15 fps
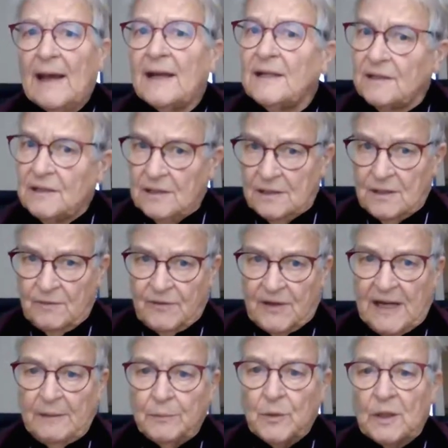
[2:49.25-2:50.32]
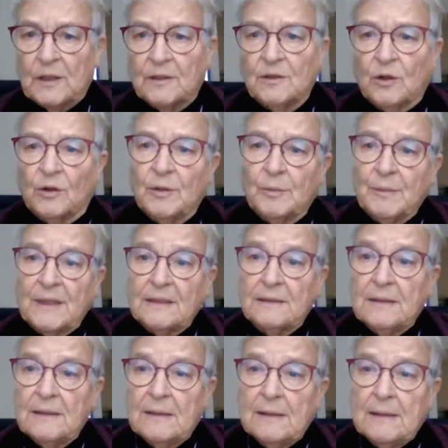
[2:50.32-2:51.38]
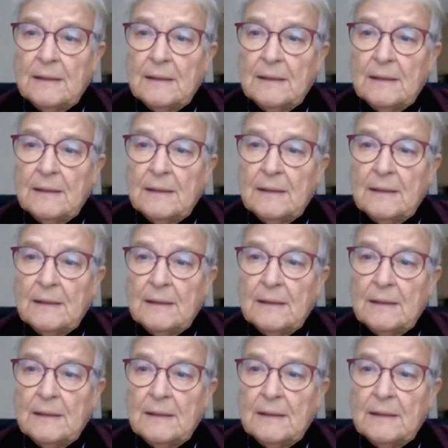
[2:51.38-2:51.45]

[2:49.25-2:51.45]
And it is a framework document.